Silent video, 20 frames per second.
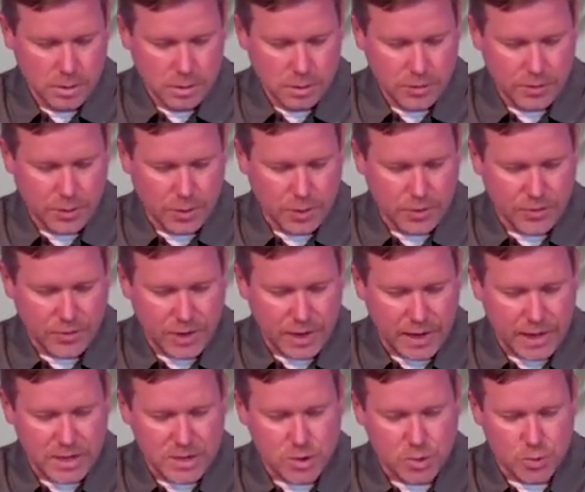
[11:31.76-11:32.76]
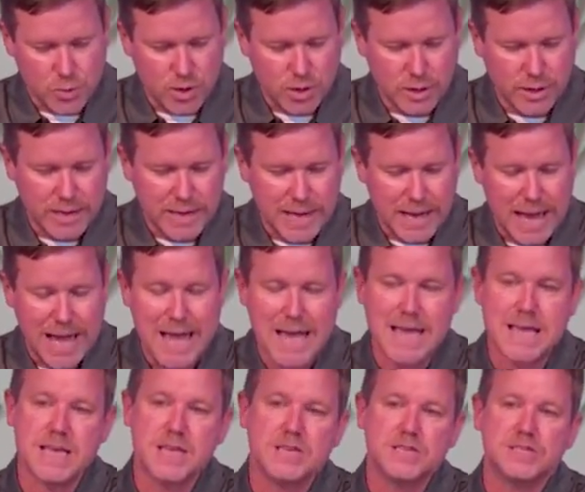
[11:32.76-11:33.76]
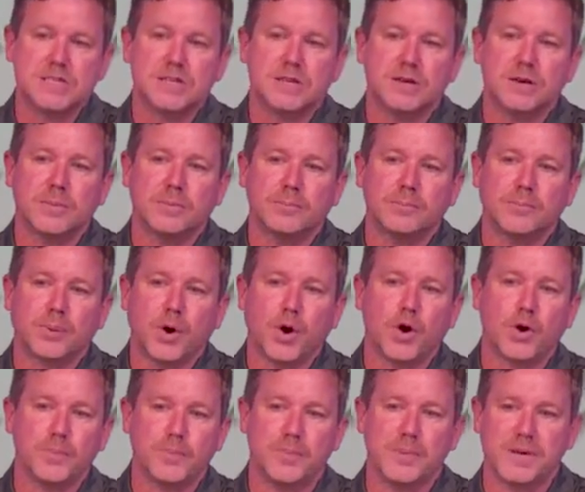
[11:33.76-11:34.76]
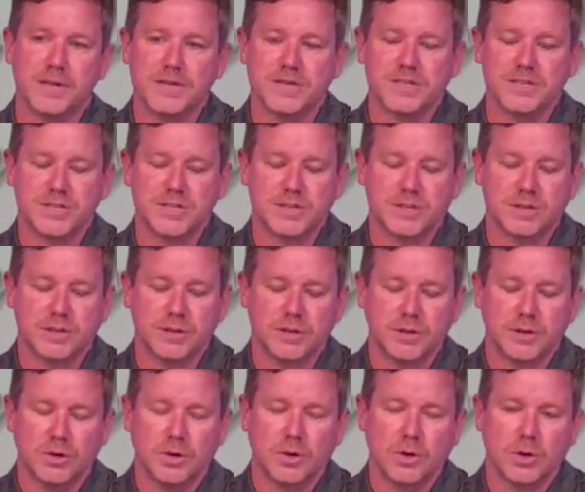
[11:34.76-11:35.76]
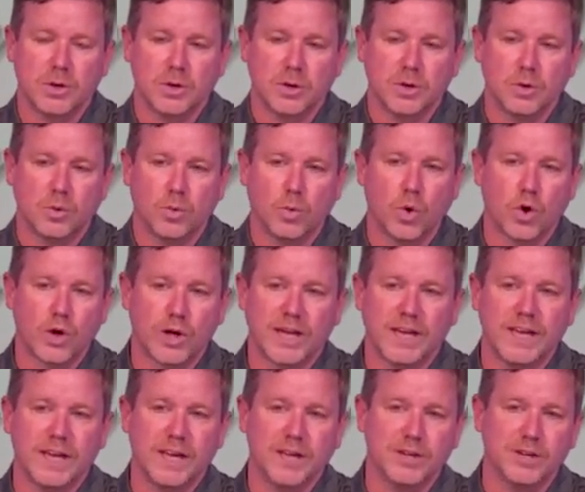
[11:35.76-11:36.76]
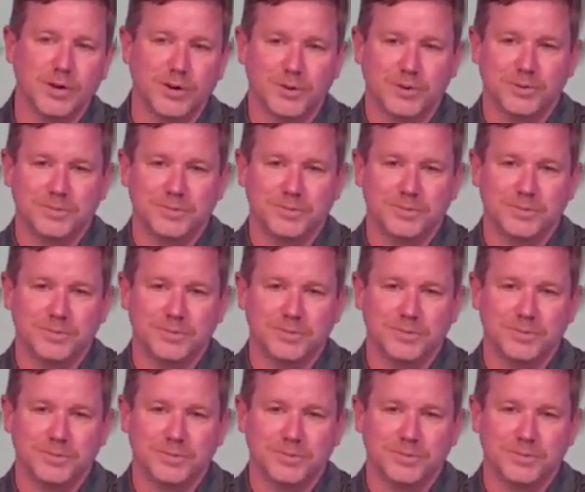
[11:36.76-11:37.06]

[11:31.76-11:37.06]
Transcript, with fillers: Third thing, it's really His purpose working in you.